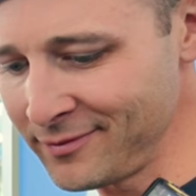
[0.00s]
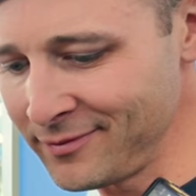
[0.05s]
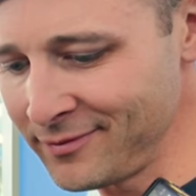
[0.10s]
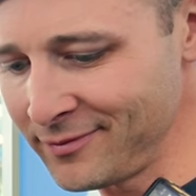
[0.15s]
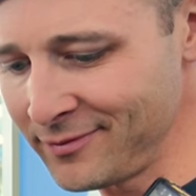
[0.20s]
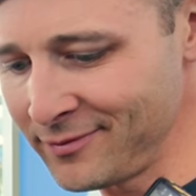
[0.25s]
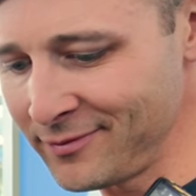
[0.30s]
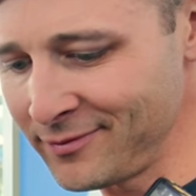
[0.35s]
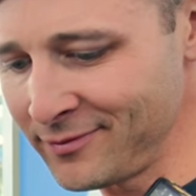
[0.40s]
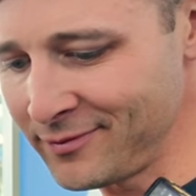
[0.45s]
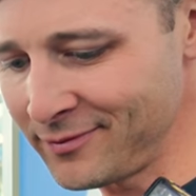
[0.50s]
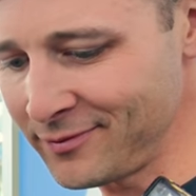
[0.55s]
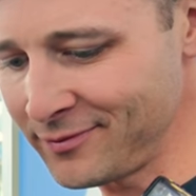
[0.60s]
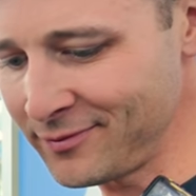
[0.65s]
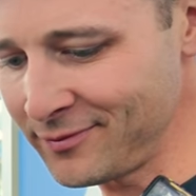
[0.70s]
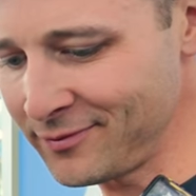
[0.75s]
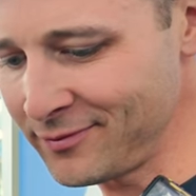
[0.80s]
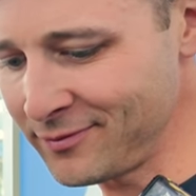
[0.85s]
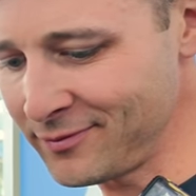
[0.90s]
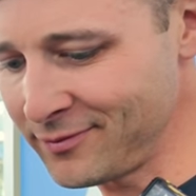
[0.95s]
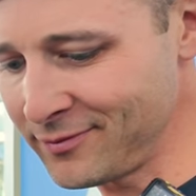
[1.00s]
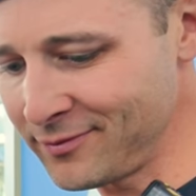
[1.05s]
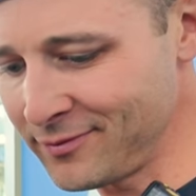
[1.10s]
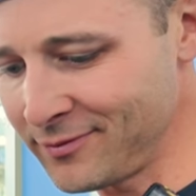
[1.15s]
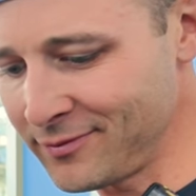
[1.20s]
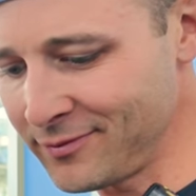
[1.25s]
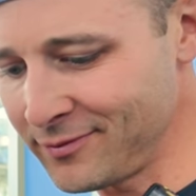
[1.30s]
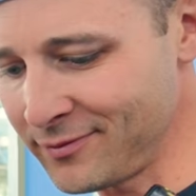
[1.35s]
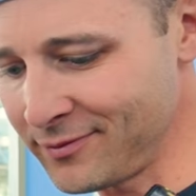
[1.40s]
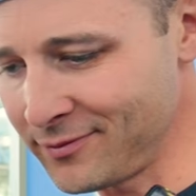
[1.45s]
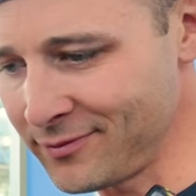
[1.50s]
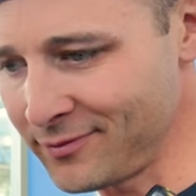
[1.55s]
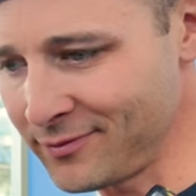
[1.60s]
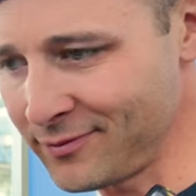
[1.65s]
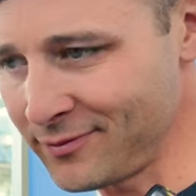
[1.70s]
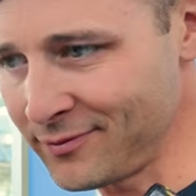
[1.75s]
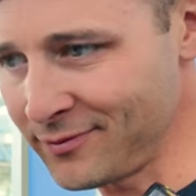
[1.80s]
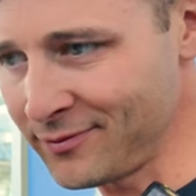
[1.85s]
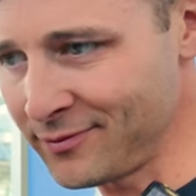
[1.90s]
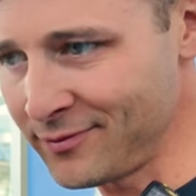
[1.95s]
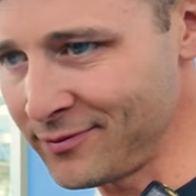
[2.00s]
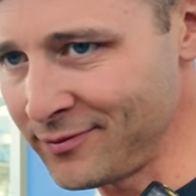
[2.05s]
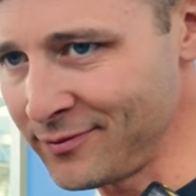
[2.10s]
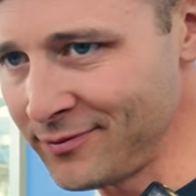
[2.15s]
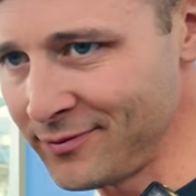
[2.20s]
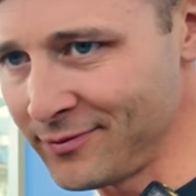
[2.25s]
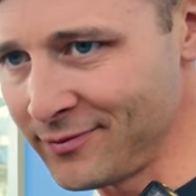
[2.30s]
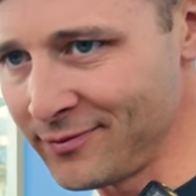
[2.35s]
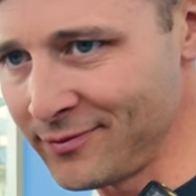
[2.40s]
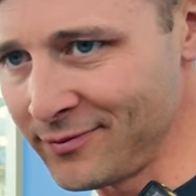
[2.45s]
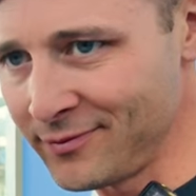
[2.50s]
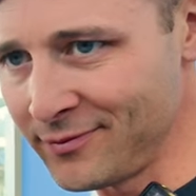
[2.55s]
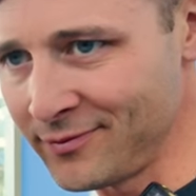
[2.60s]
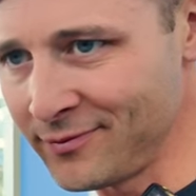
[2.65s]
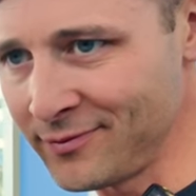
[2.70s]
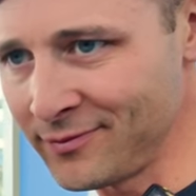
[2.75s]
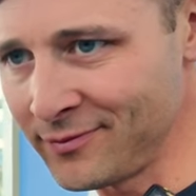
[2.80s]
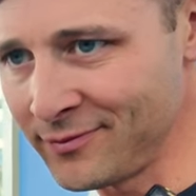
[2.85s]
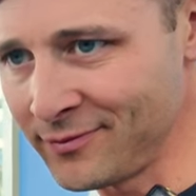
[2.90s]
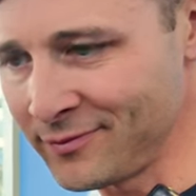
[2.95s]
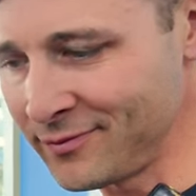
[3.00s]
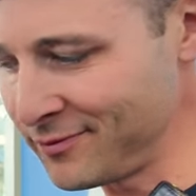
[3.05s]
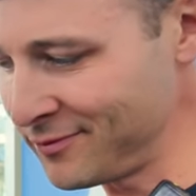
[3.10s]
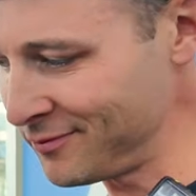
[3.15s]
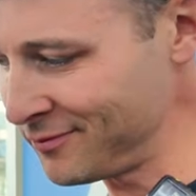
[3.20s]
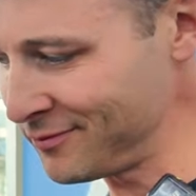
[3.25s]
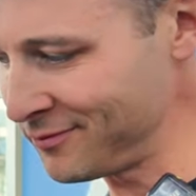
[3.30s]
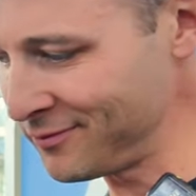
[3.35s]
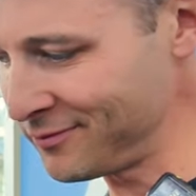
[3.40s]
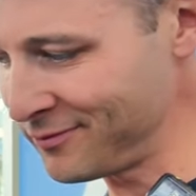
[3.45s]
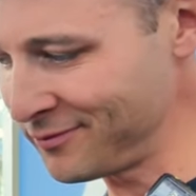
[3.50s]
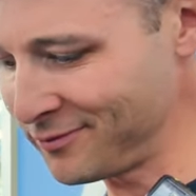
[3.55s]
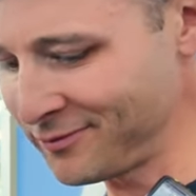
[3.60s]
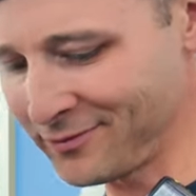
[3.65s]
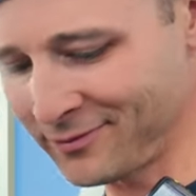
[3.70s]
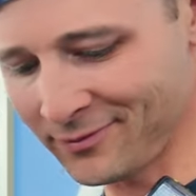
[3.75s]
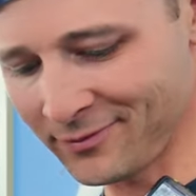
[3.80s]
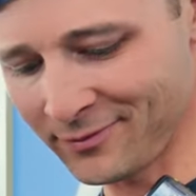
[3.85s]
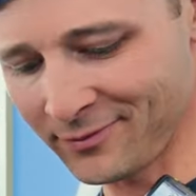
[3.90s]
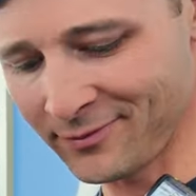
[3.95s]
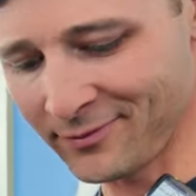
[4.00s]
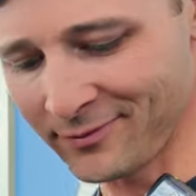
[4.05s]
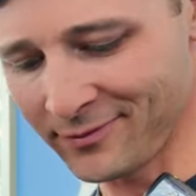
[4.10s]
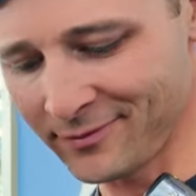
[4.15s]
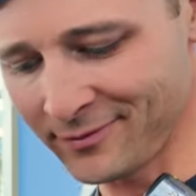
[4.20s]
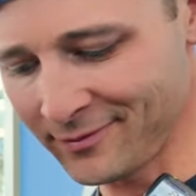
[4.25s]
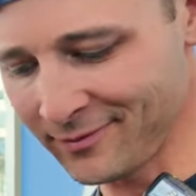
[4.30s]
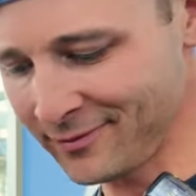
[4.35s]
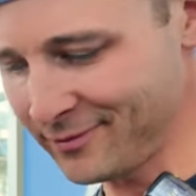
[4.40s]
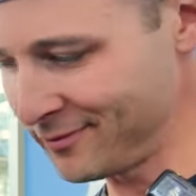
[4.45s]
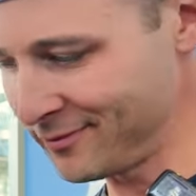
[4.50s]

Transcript: This person isn't speaking.